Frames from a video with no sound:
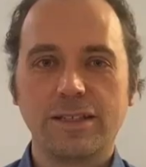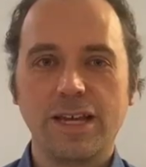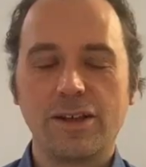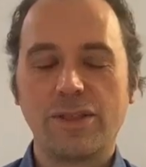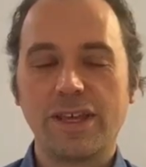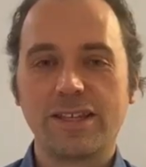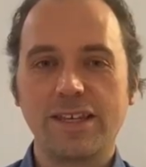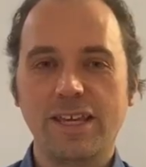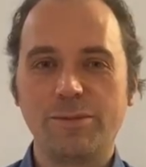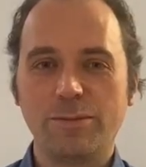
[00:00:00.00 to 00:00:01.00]
Yeah, I think the
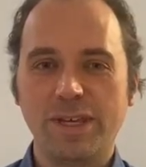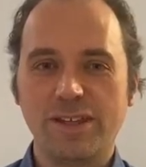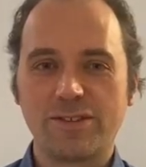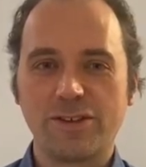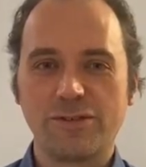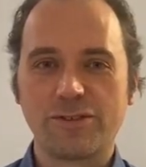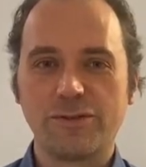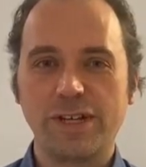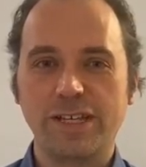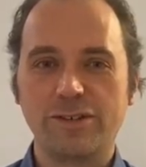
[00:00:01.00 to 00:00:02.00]
EPB serves
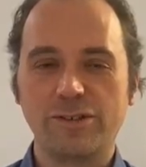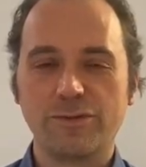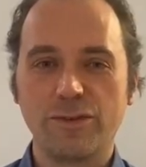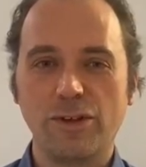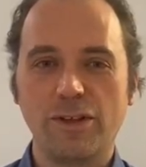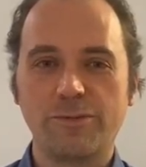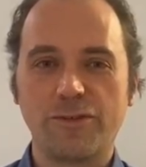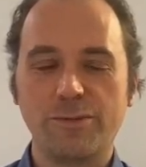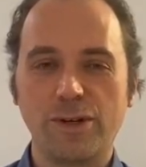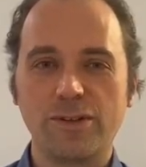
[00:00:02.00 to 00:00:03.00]
a really good role in
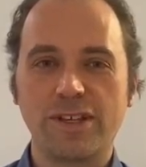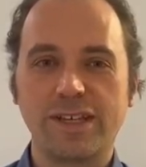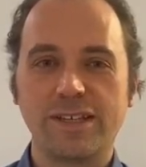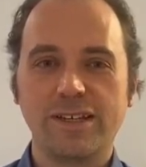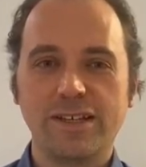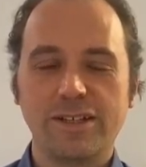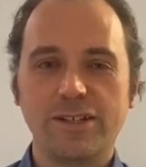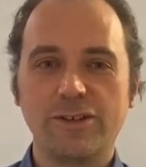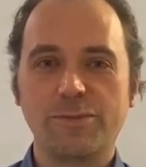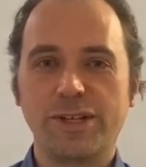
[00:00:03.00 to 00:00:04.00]
promoting
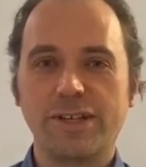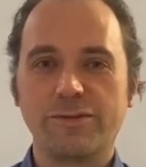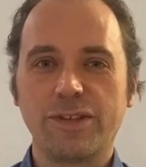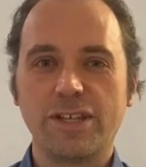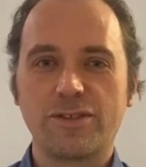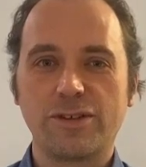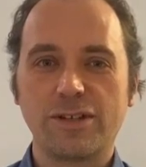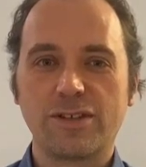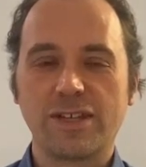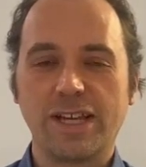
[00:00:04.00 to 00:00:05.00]
European
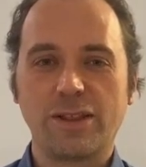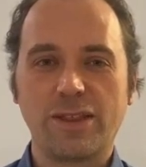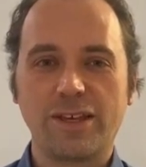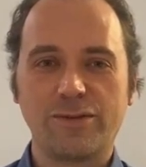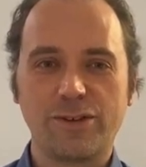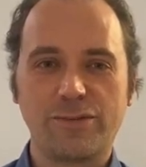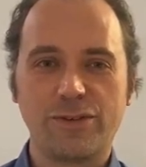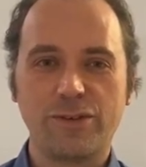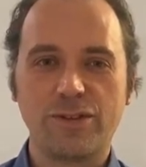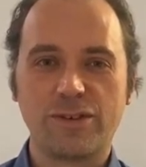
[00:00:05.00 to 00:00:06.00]
research, and I think for the
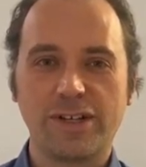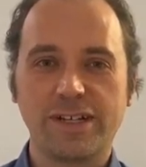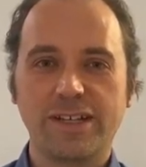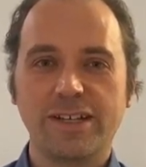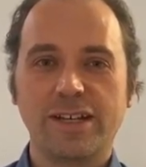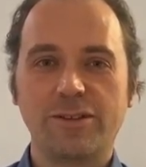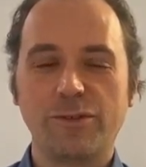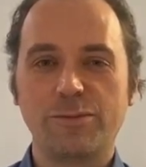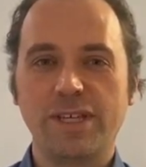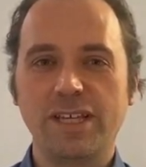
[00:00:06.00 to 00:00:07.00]
future it
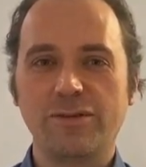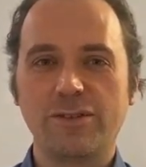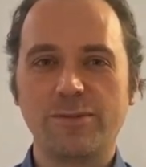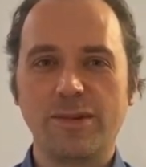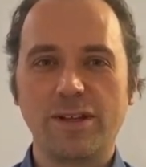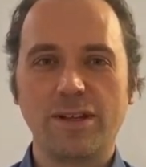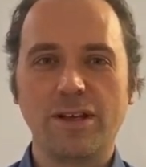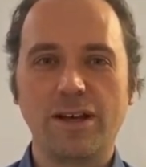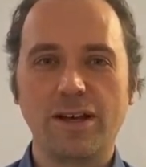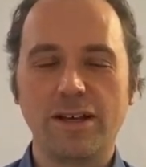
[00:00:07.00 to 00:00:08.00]
would be even
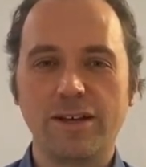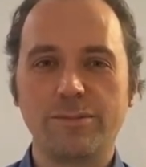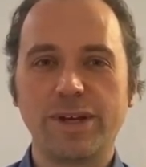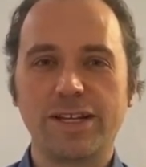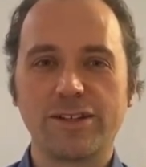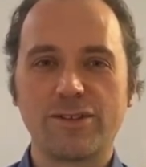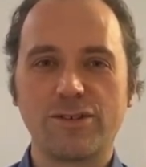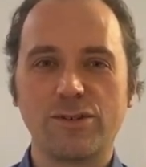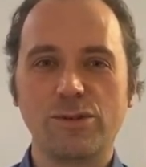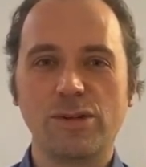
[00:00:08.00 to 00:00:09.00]
better
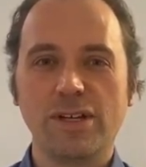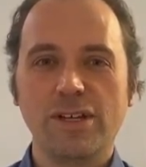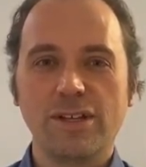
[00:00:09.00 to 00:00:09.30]
to